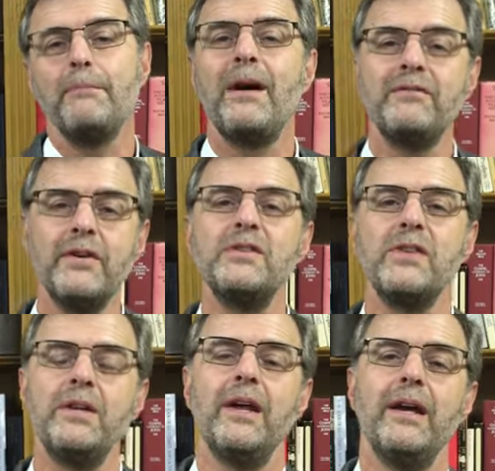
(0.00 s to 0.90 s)
My first
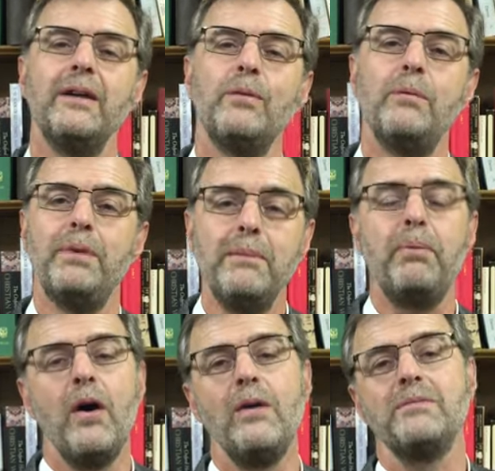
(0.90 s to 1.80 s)
Sunday will be
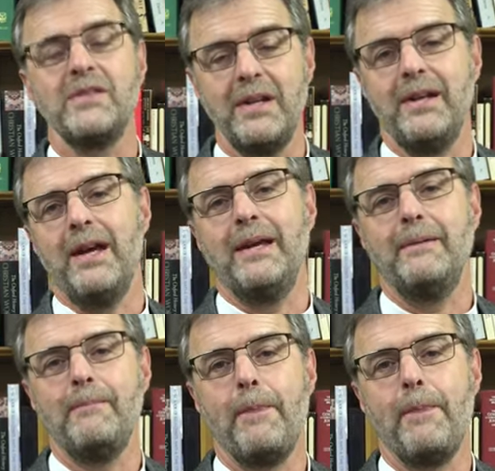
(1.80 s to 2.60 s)
Palm Sunday.